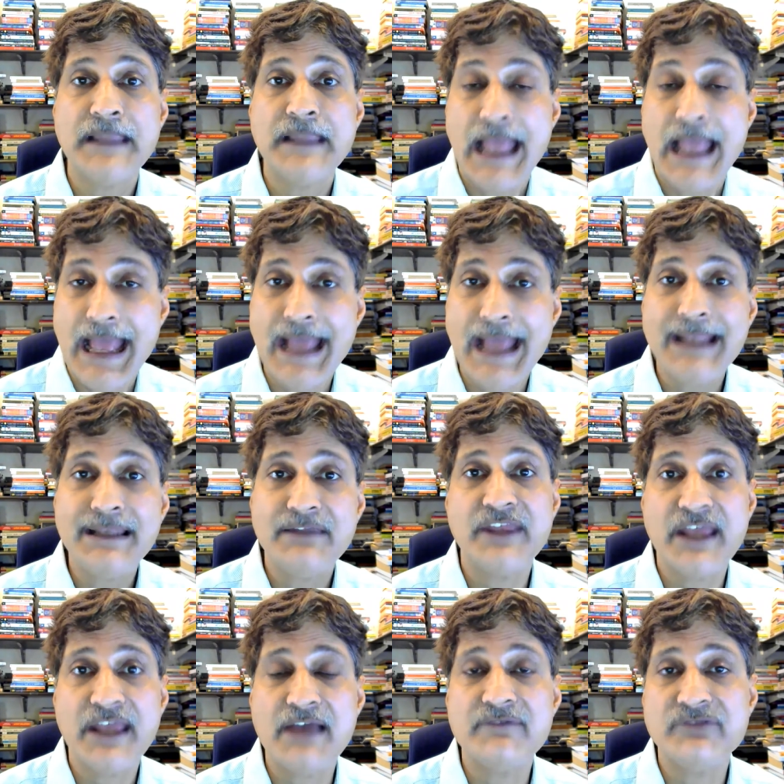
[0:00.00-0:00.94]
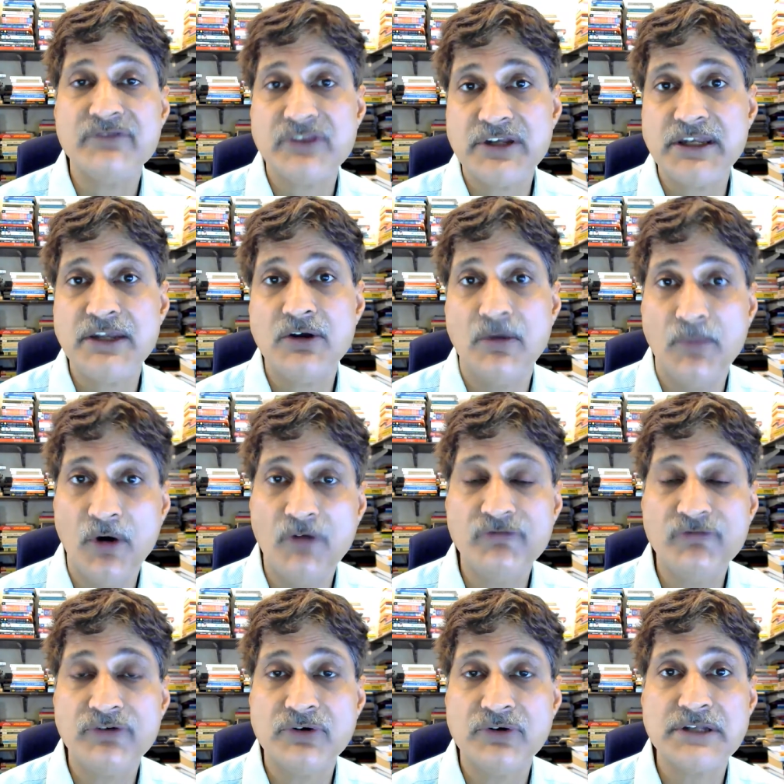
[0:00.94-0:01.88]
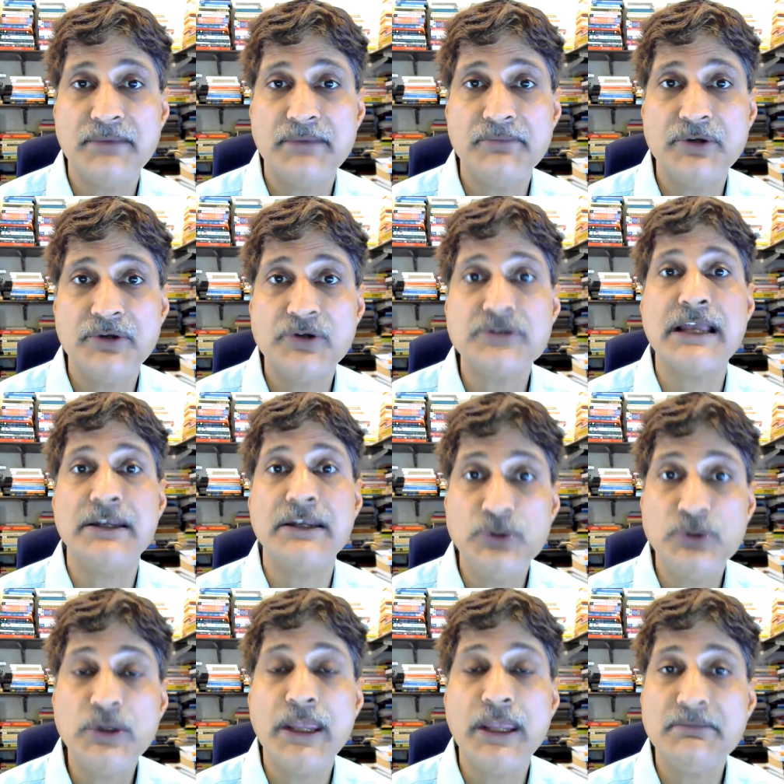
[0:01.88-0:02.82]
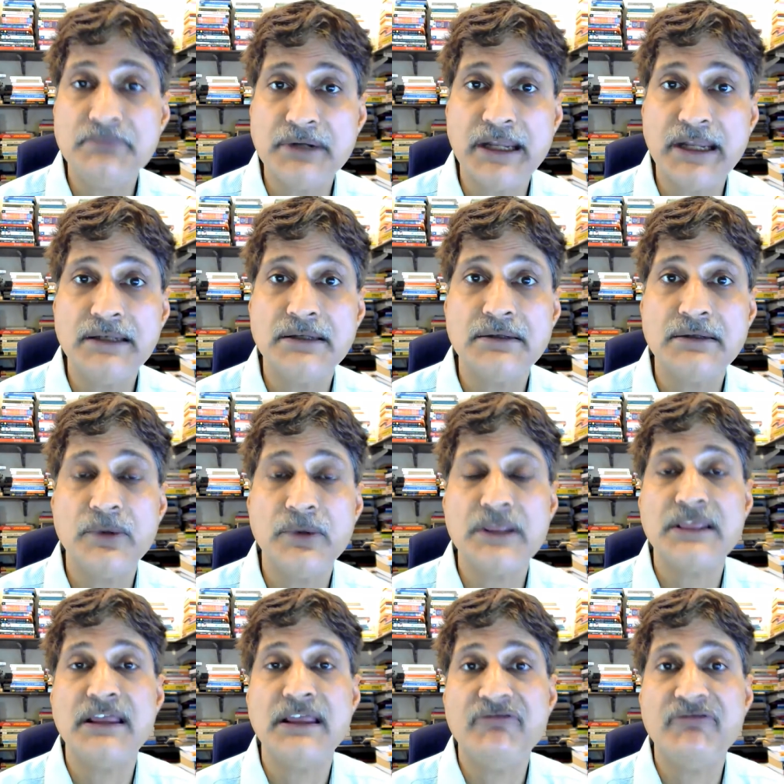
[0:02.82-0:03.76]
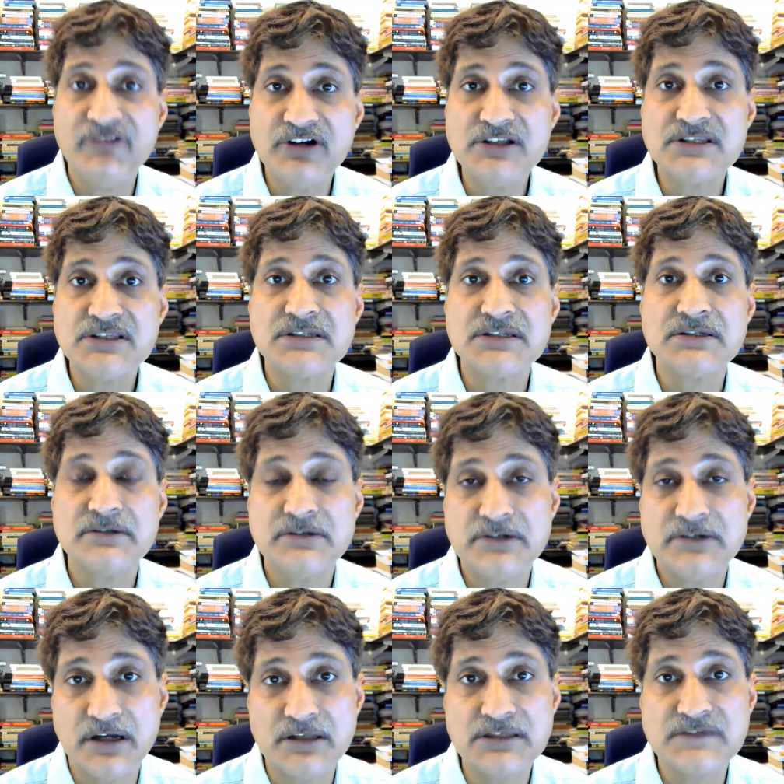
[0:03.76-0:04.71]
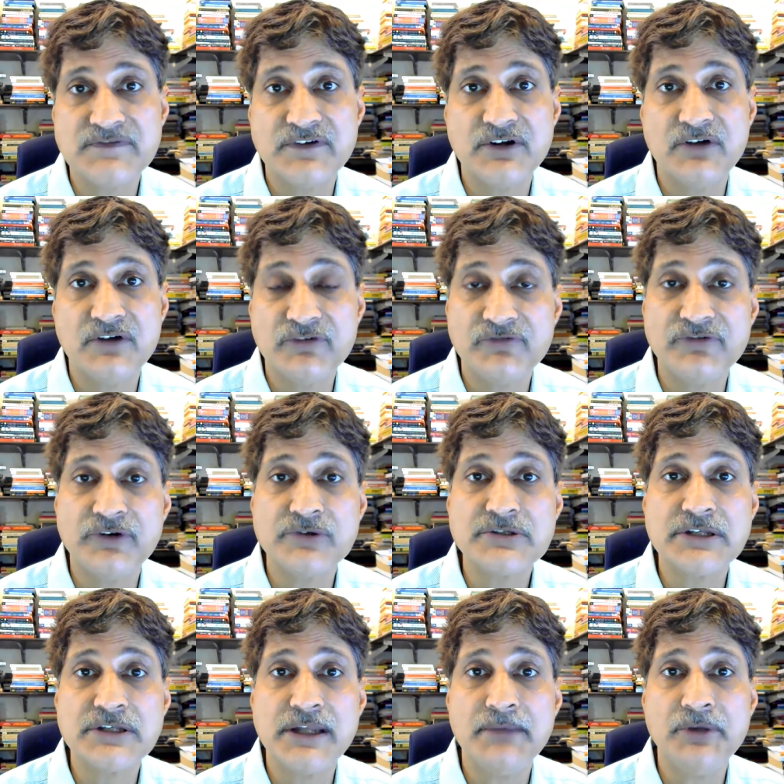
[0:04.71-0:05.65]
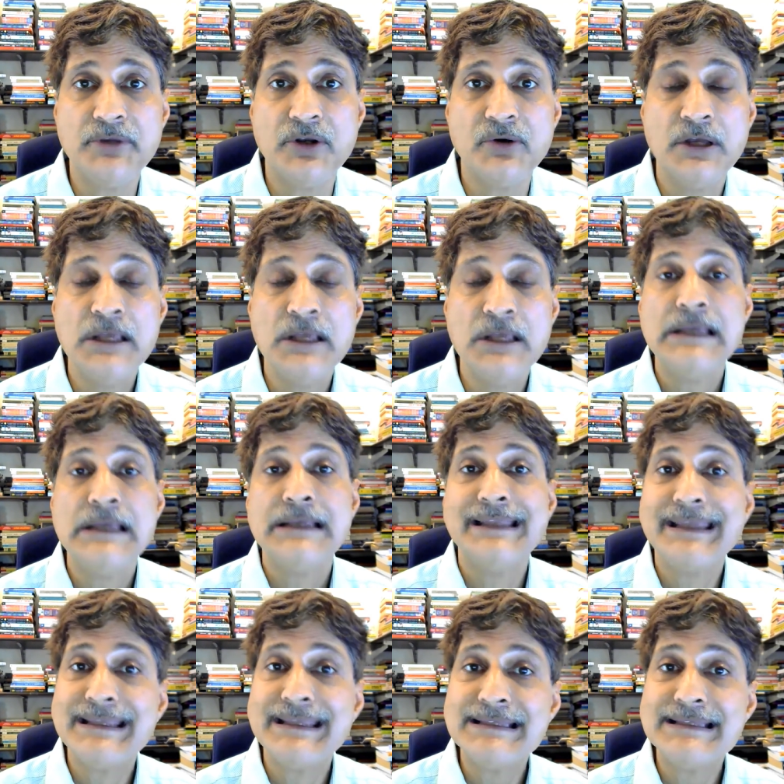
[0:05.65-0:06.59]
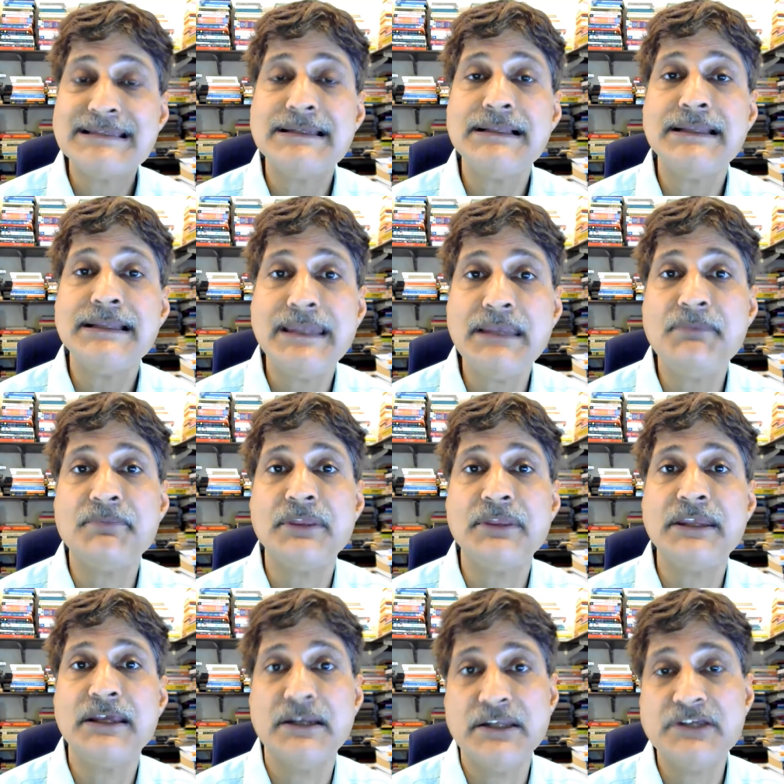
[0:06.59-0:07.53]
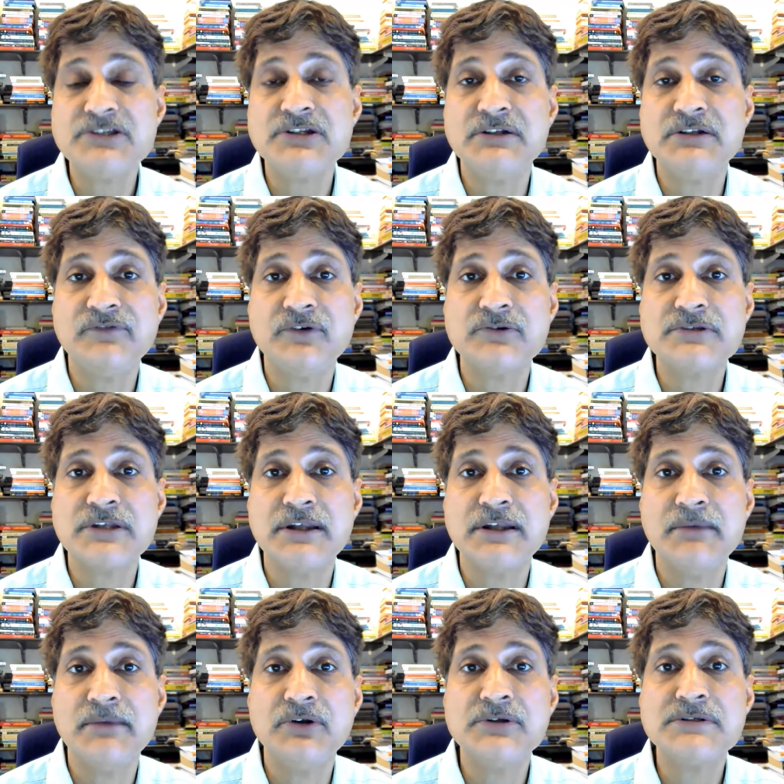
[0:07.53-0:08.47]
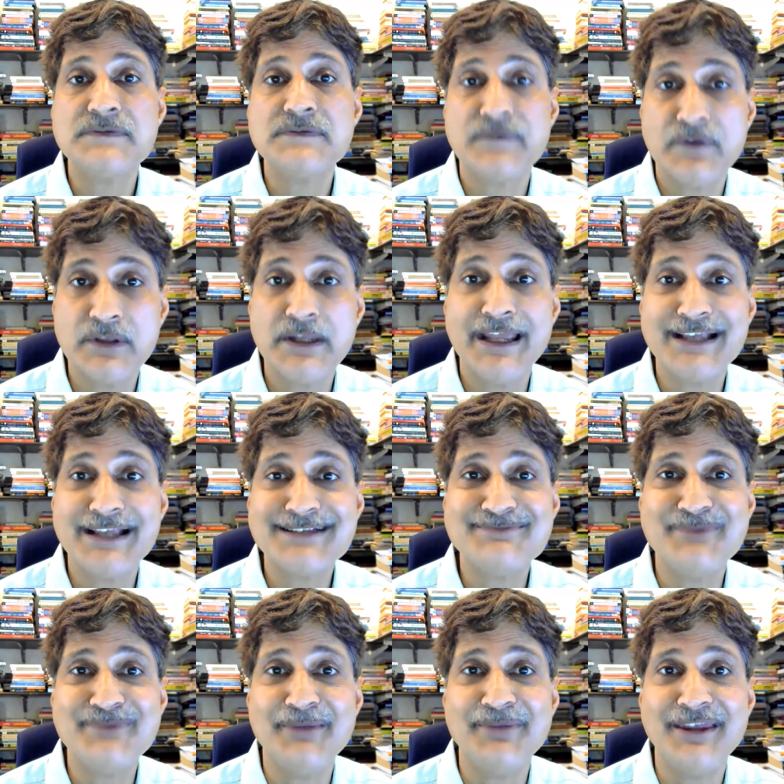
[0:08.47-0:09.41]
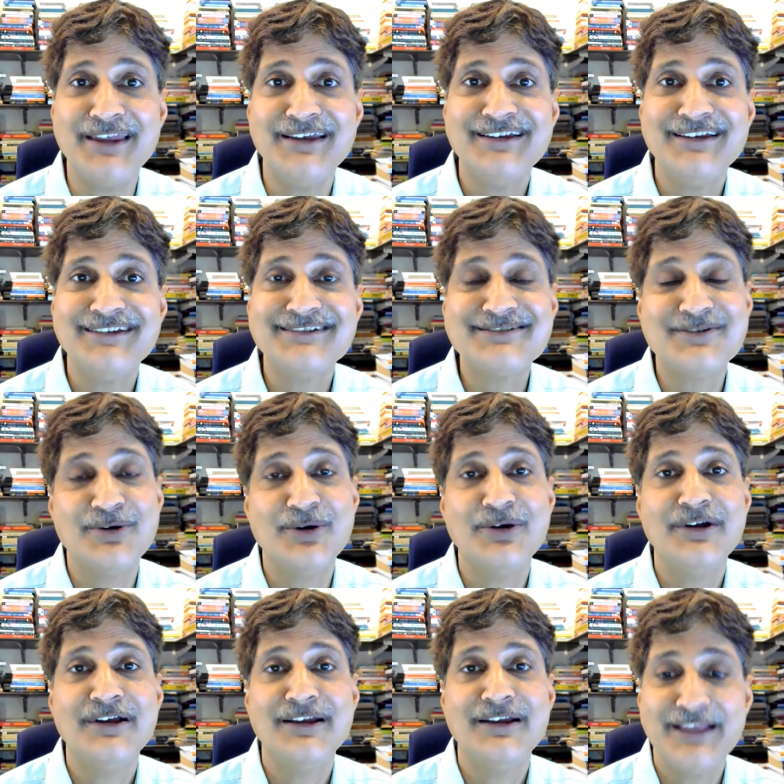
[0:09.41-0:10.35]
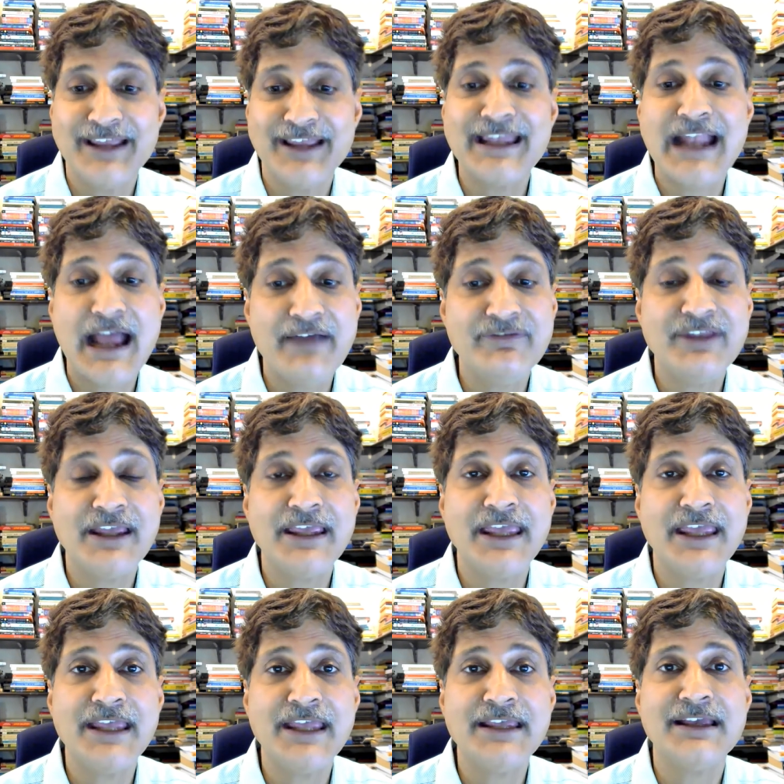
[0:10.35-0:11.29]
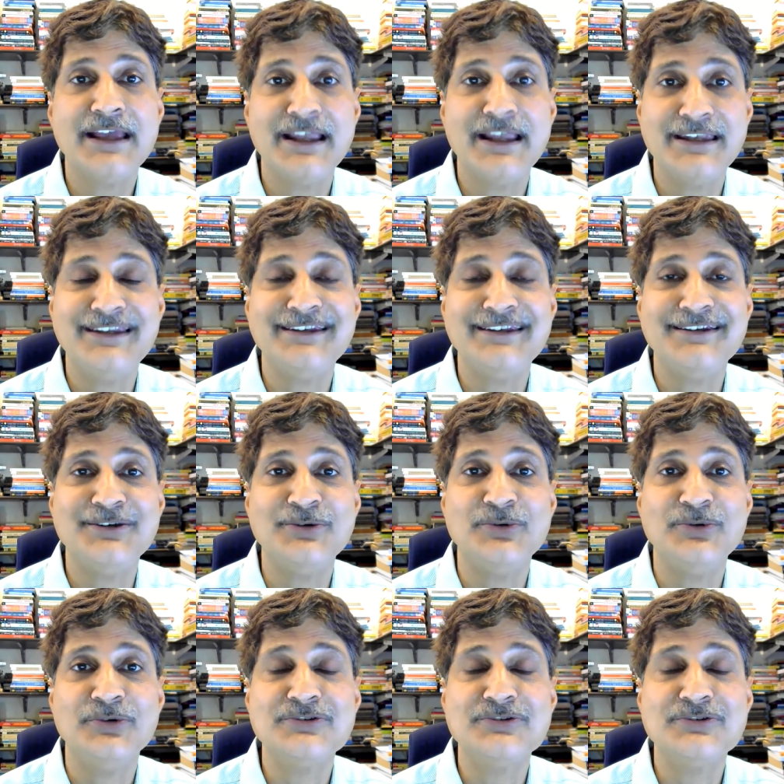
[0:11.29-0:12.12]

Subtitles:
And if they have three or more frozen embryos and do get pregnant with their first transfer of a frozen embryo, they can still keep the additional frozen embryos for the next baby. So they can have the cake and eat it too.